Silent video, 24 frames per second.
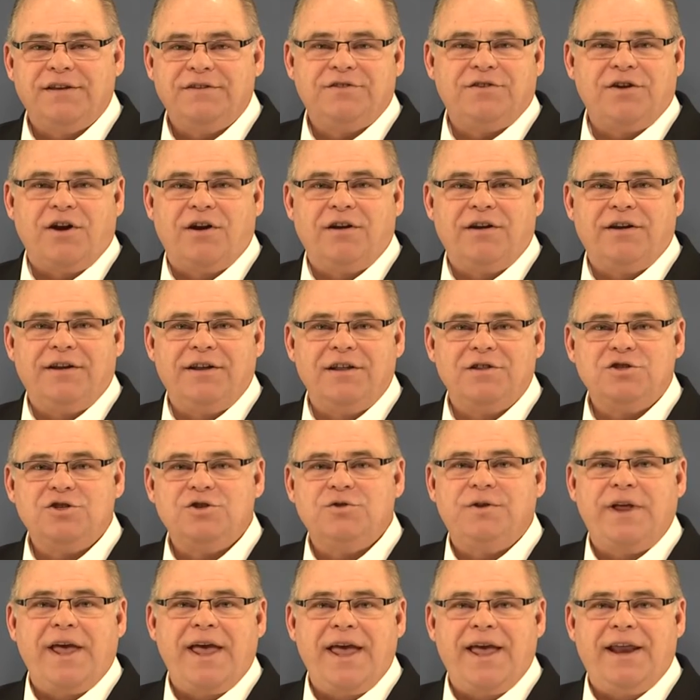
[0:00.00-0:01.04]
they started in
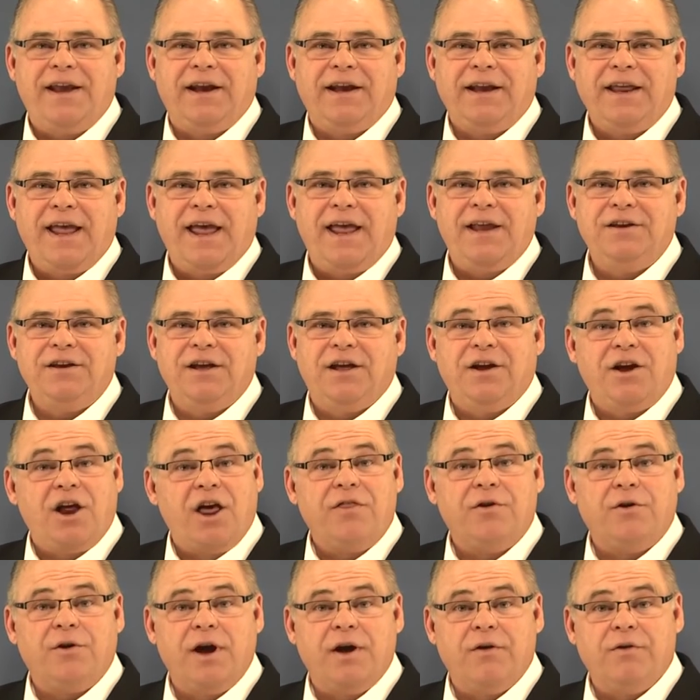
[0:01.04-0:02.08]
Sudan and Kenya and
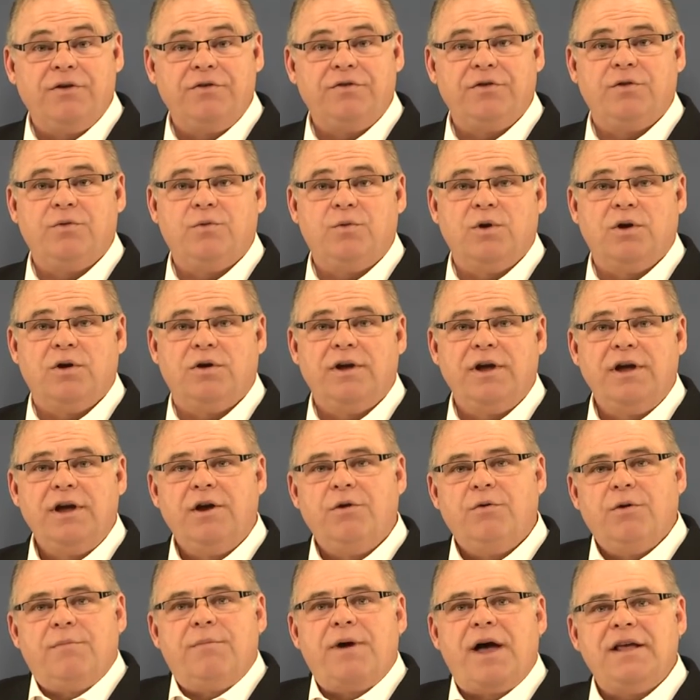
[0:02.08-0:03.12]
other areas of the world. It
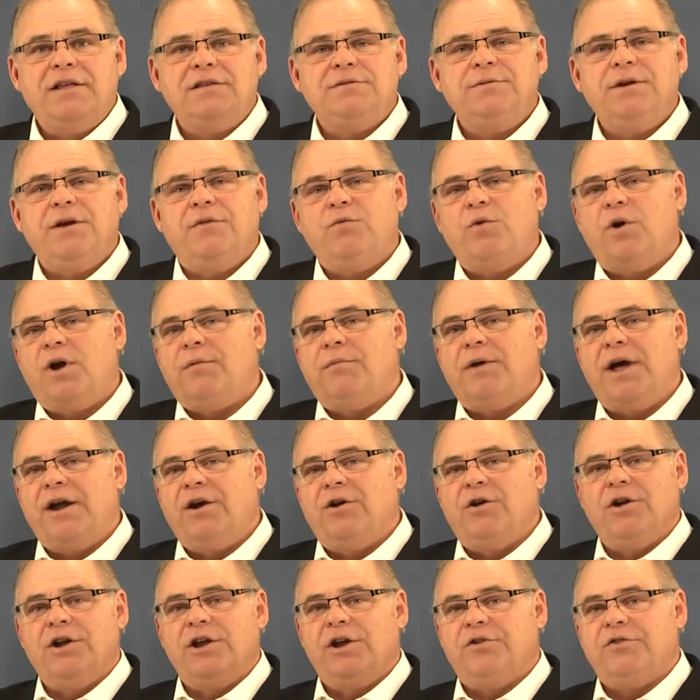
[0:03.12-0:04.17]
reminds me of one of my
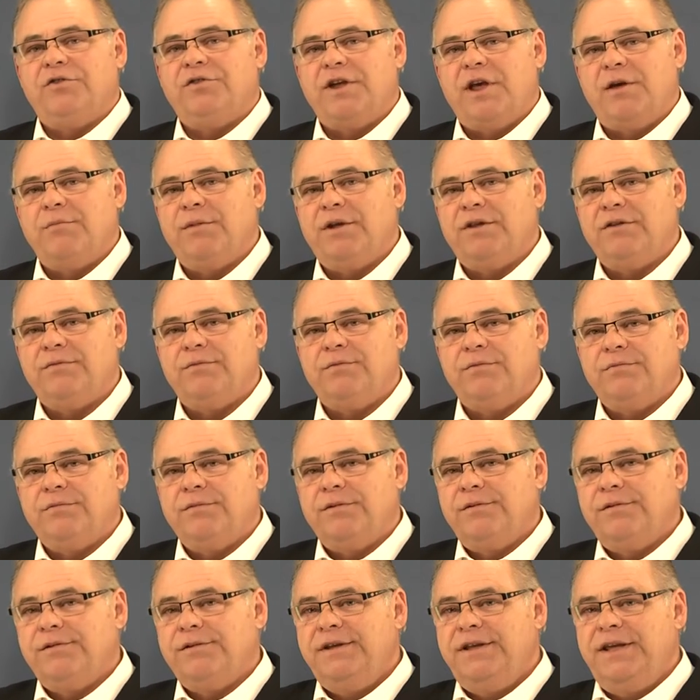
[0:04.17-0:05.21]
earlier segments,
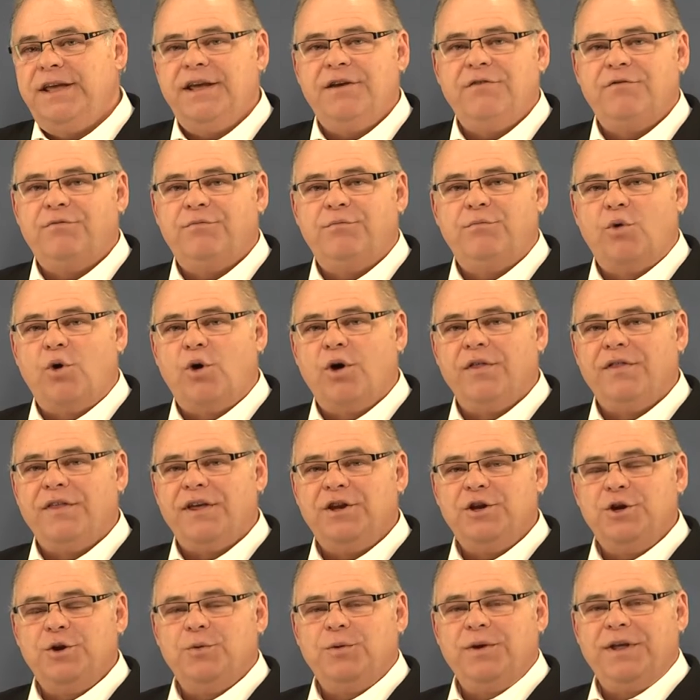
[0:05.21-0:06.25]
give more
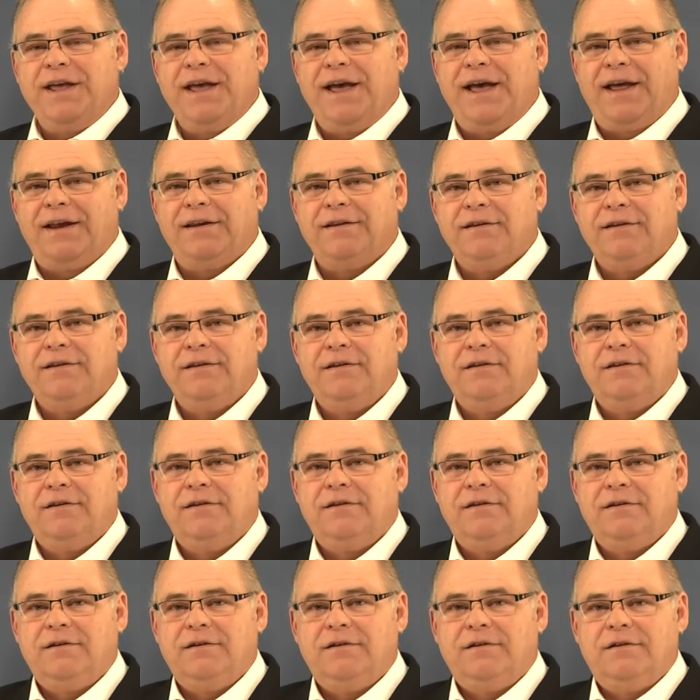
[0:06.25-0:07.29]
than you get.
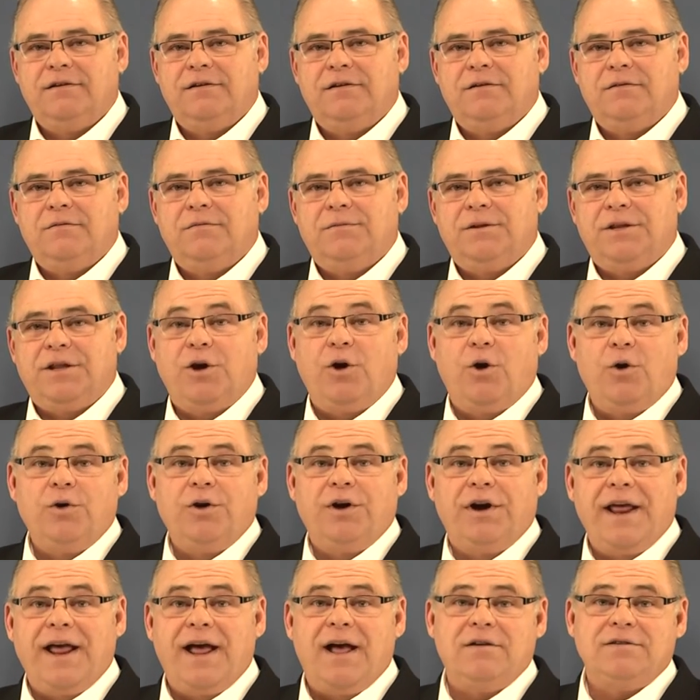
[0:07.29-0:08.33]
But the
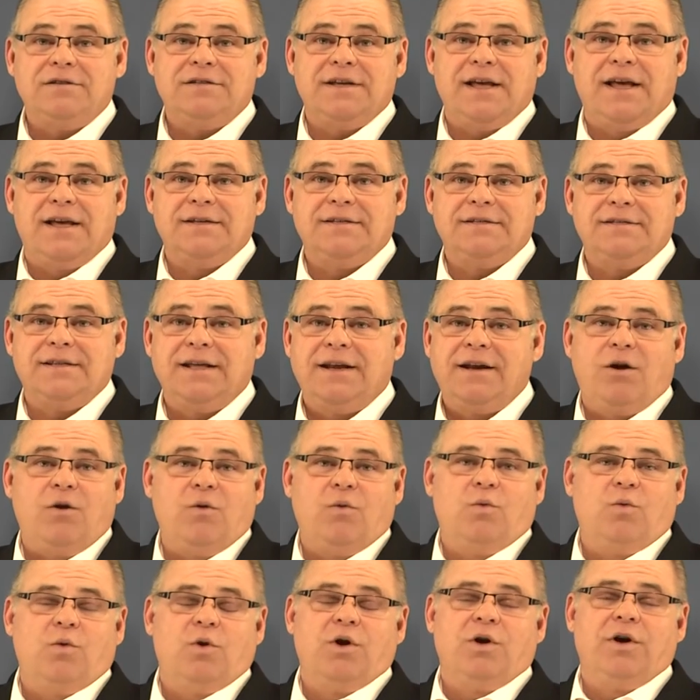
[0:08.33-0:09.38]
owner now says they
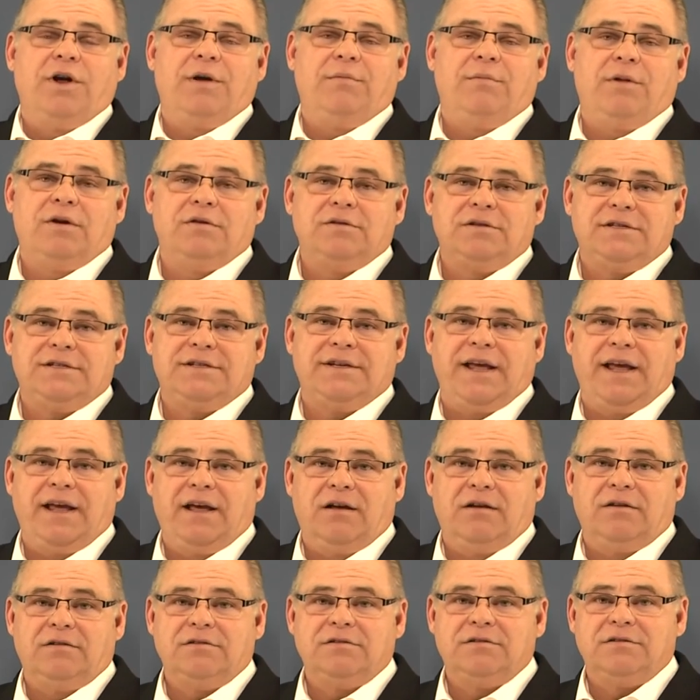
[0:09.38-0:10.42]
don't worry about
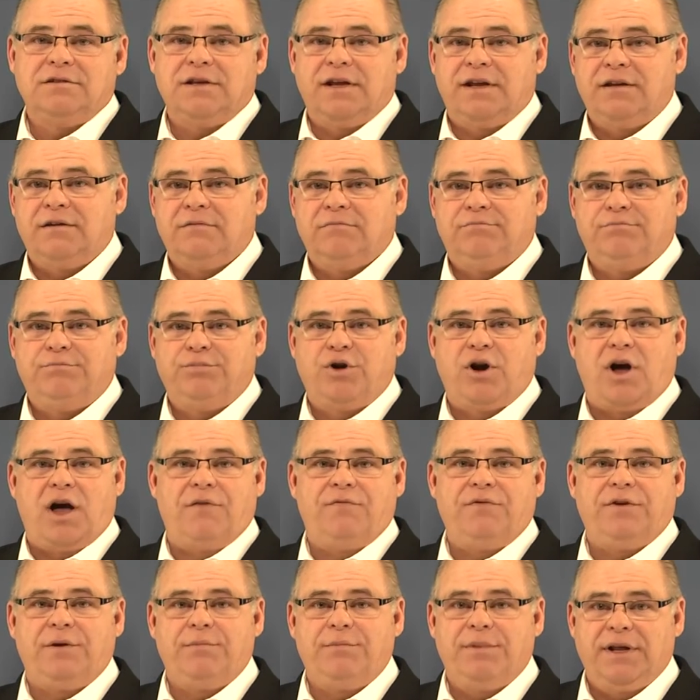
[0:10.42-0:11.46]
sales and
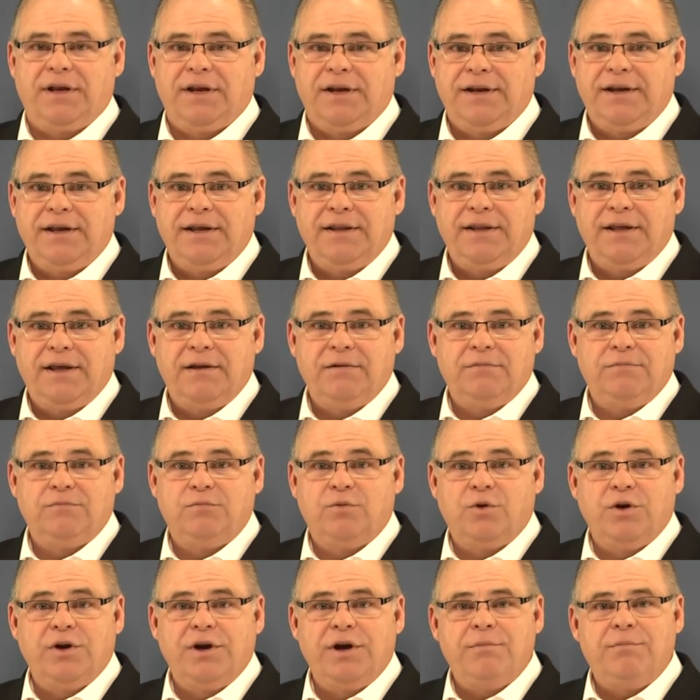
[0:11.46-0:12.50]
profitability. They
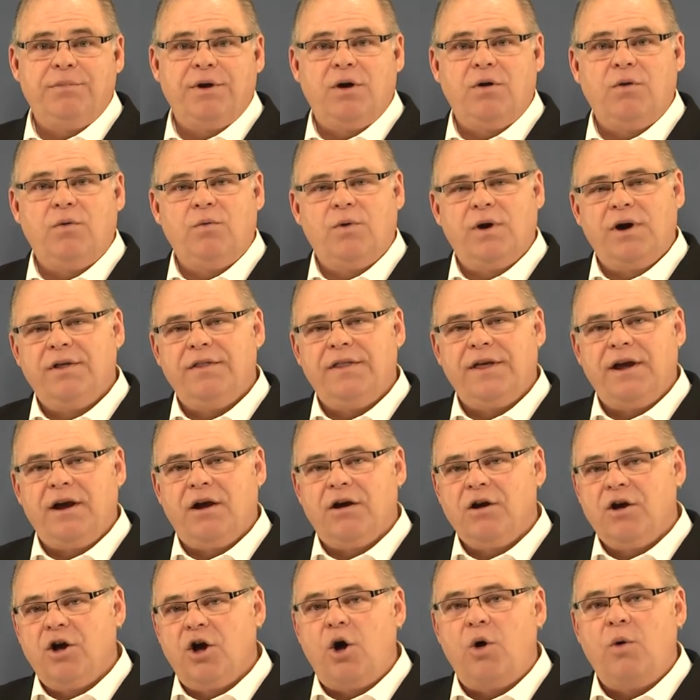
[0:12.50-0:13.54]
worry about where they
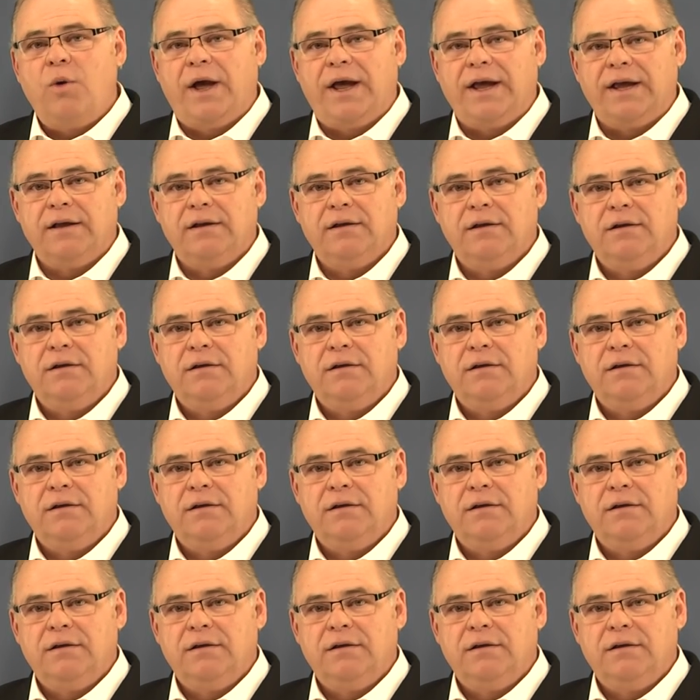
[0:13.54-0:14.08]
are going.